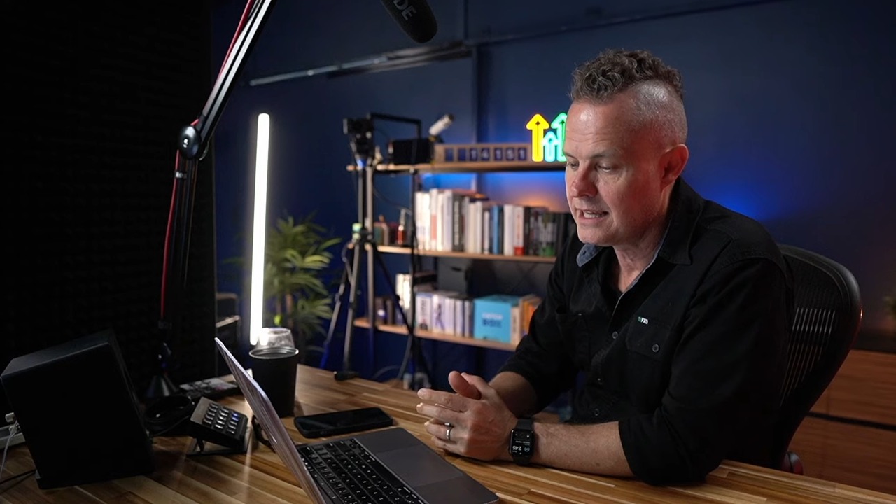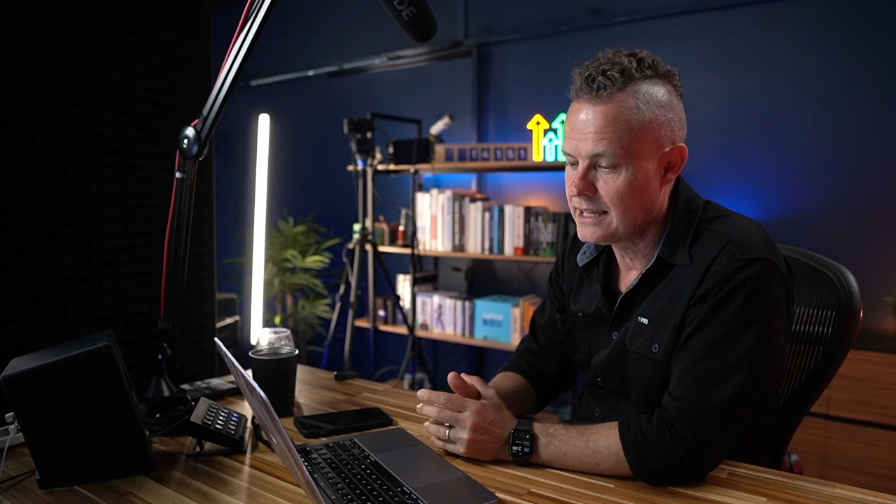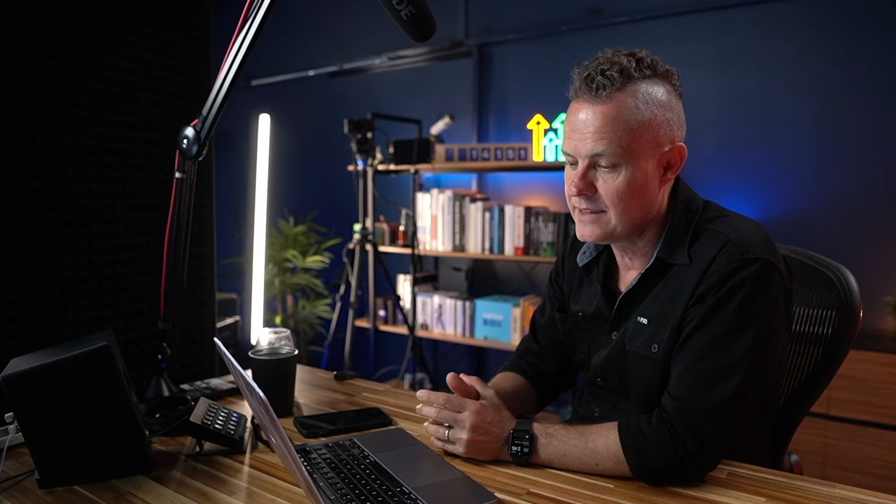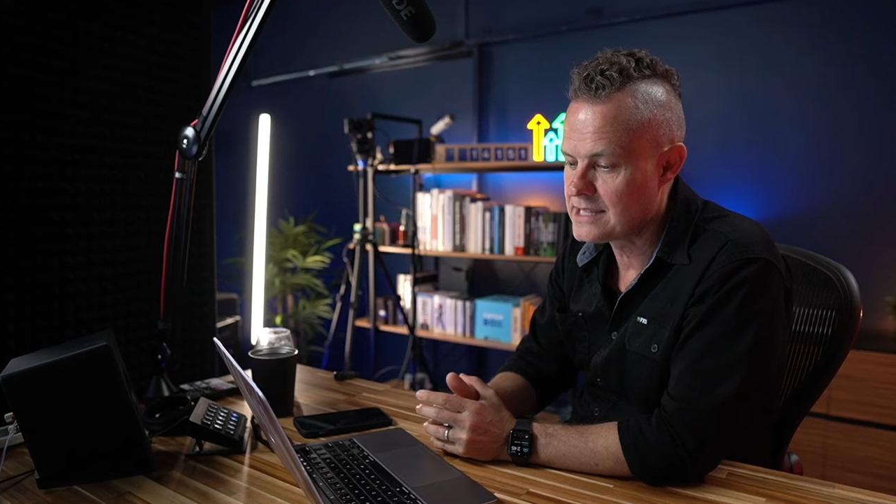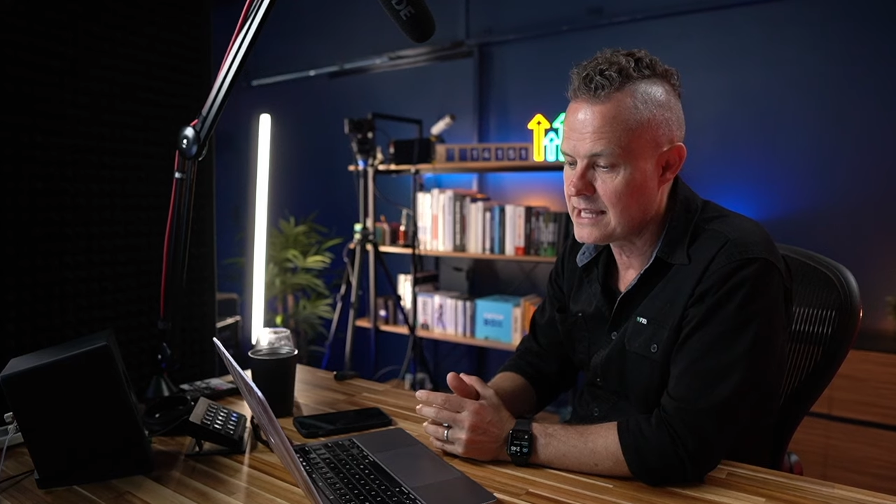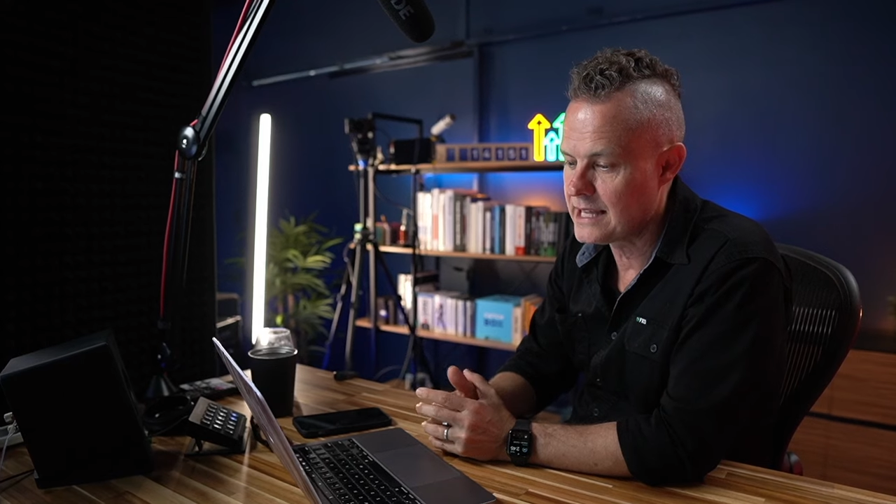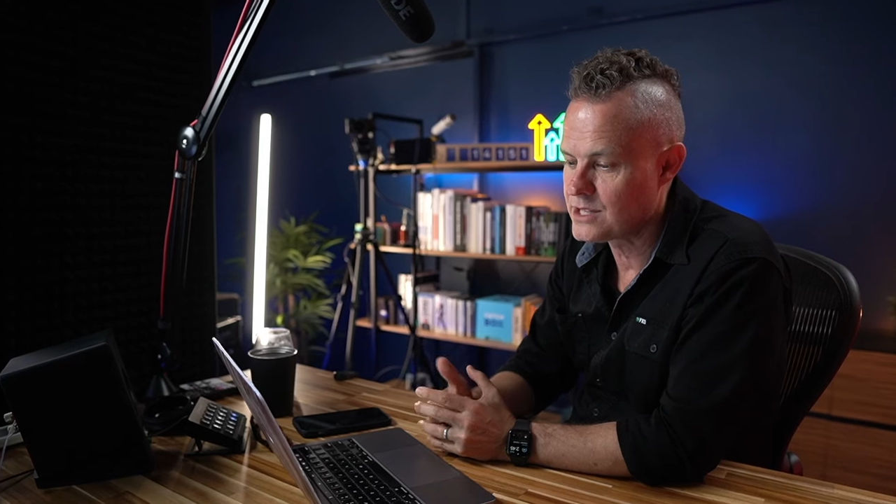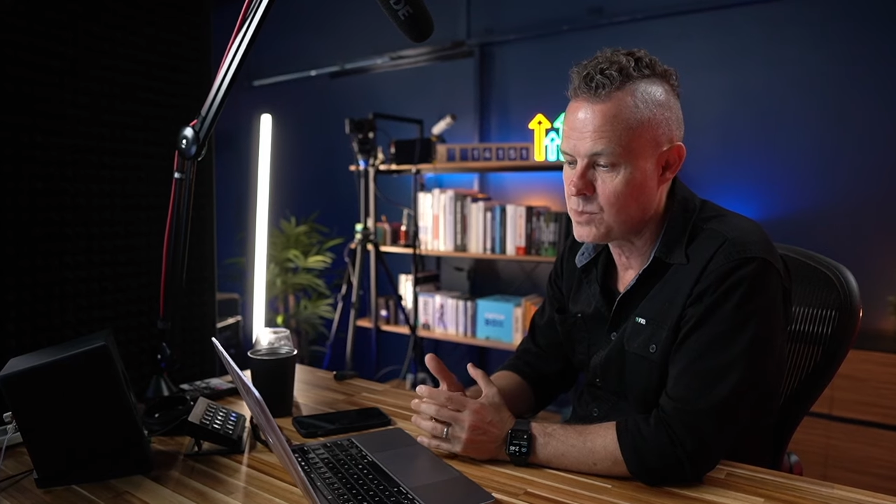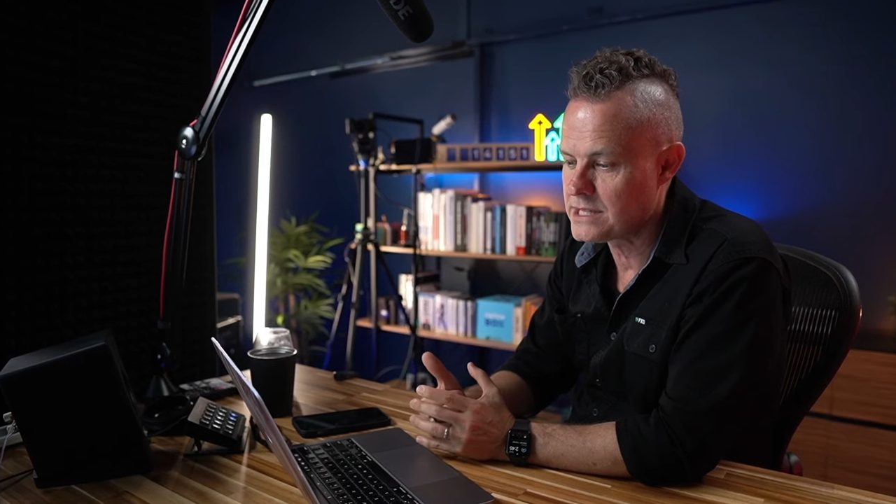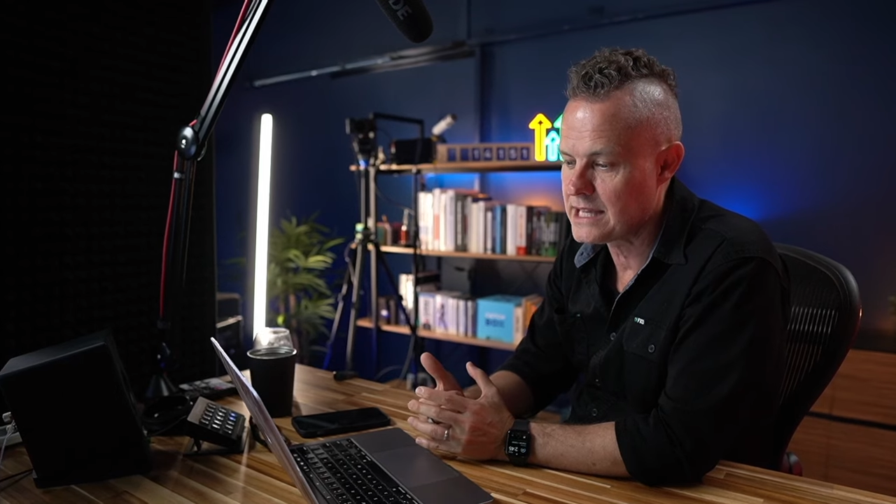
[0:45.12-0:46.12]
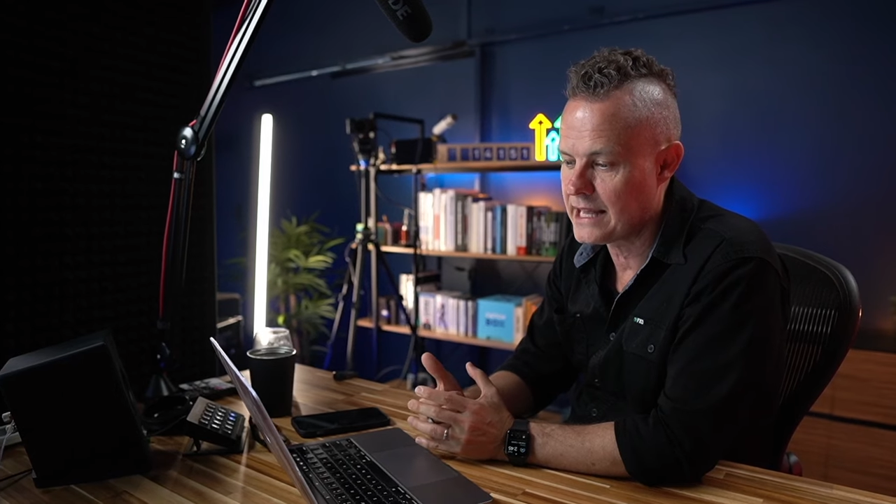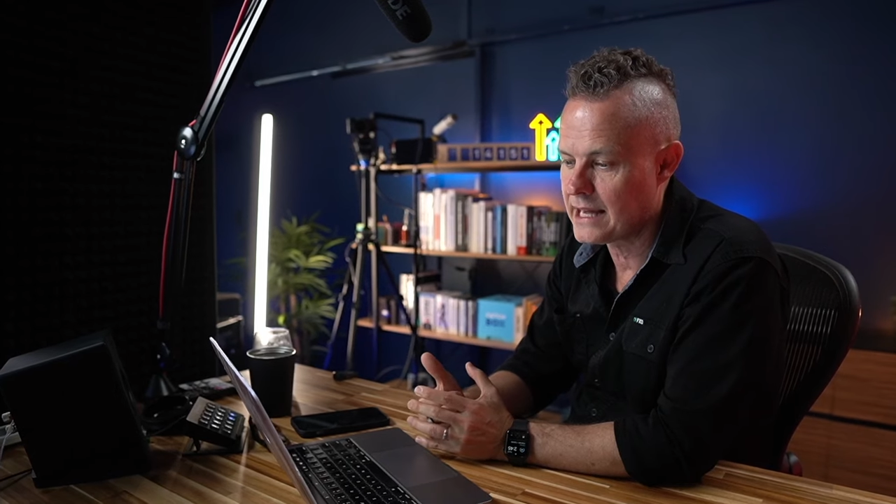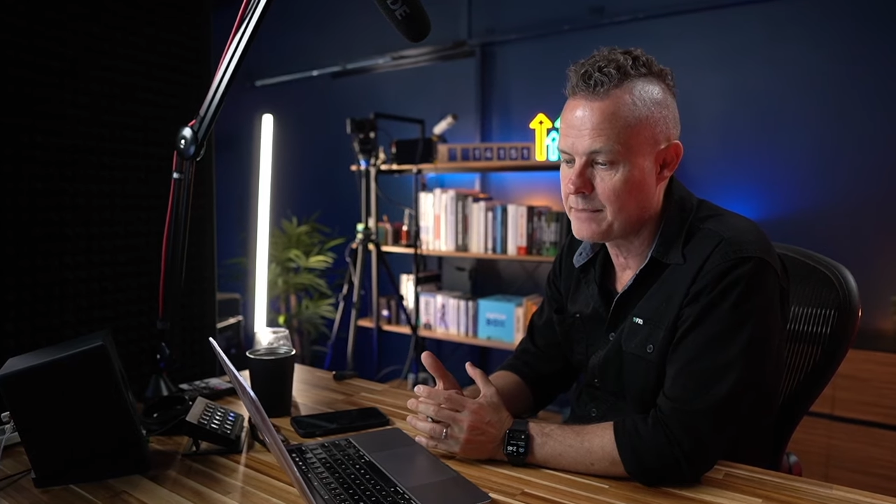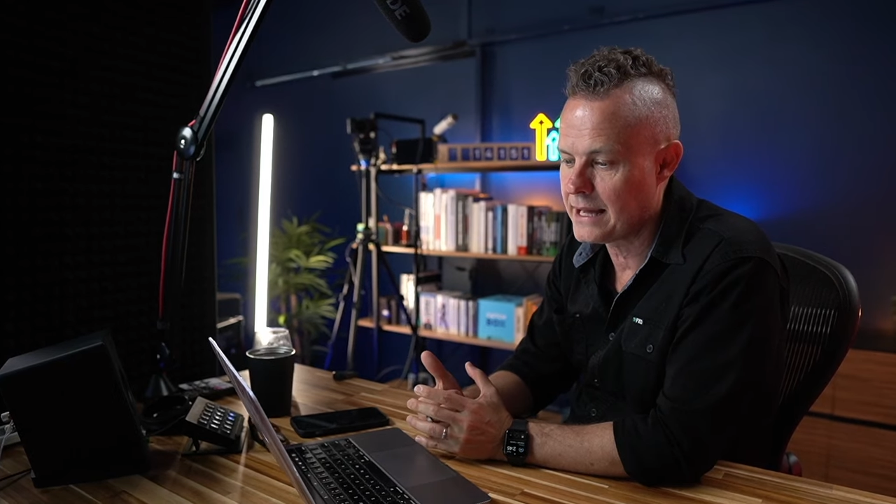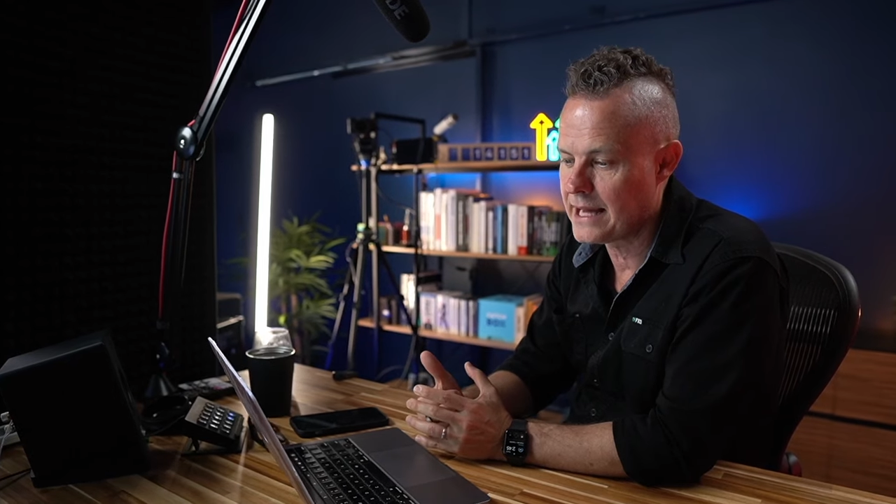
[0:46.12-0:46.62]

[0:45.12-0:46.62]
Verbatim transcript: In this case, we're setting up